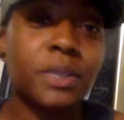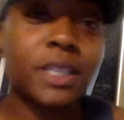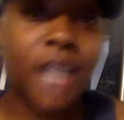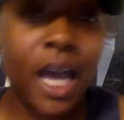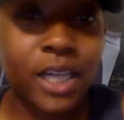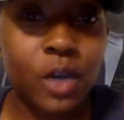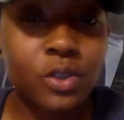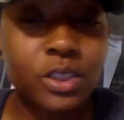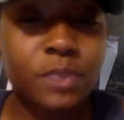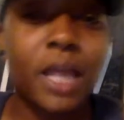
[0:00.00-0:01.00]
the
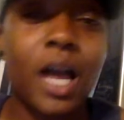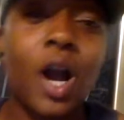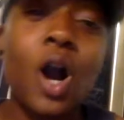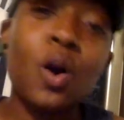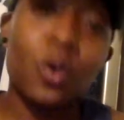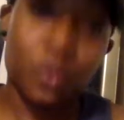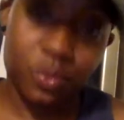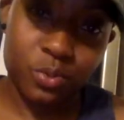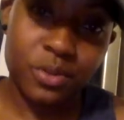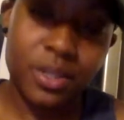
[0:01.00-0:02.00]
diagnosis, be like, oh,
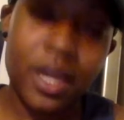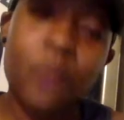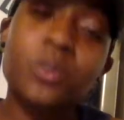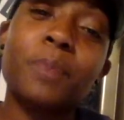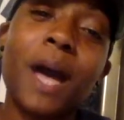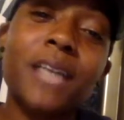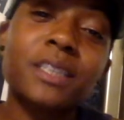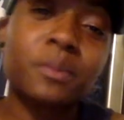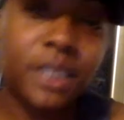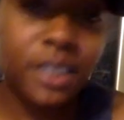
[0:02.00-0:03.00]
that was
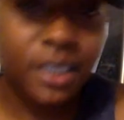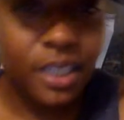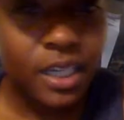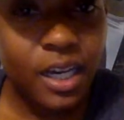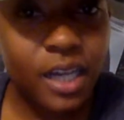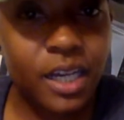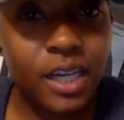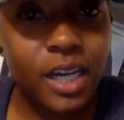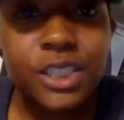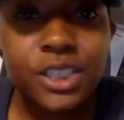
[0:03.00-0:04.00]
possibly a
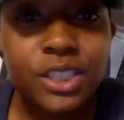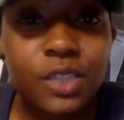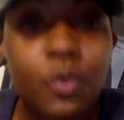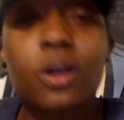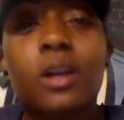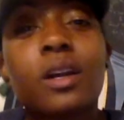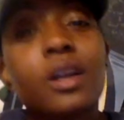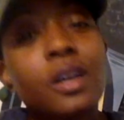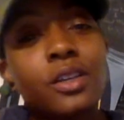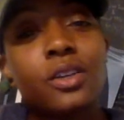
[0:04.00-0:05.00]
concussion or
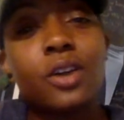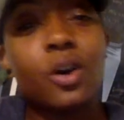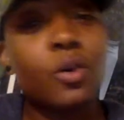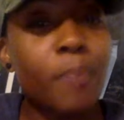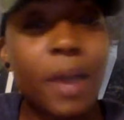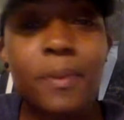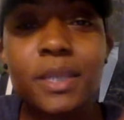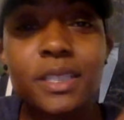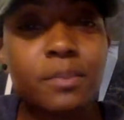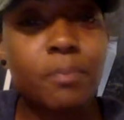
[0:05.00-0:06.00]
you know maybe
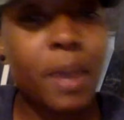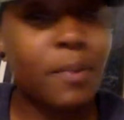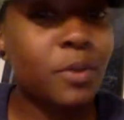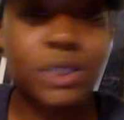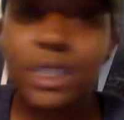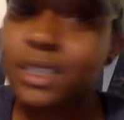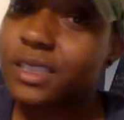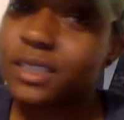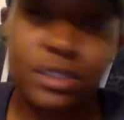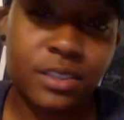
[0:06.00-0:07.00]
it's maybe it was just
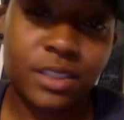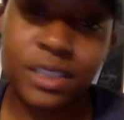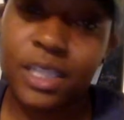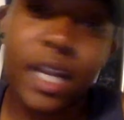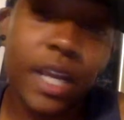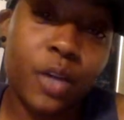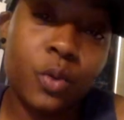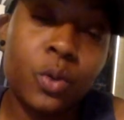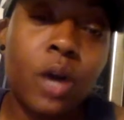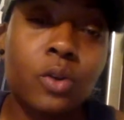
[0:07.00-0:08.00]
just headache who
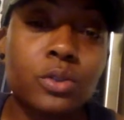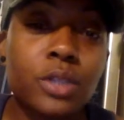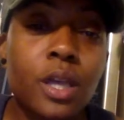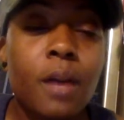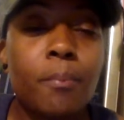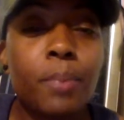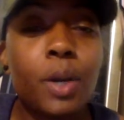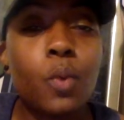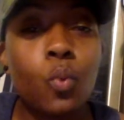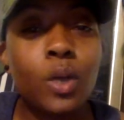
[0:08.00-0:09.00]
knows
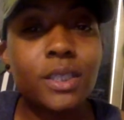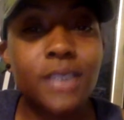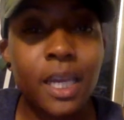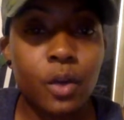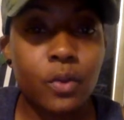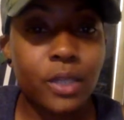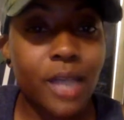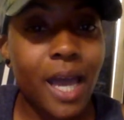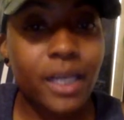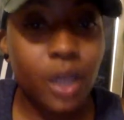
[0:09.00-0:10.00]
but once i know the
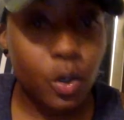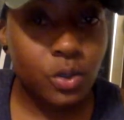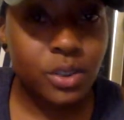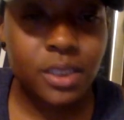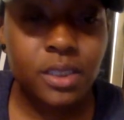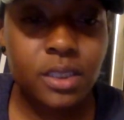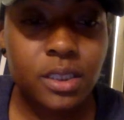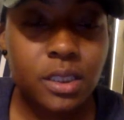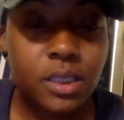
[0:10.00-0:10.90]
diagnosis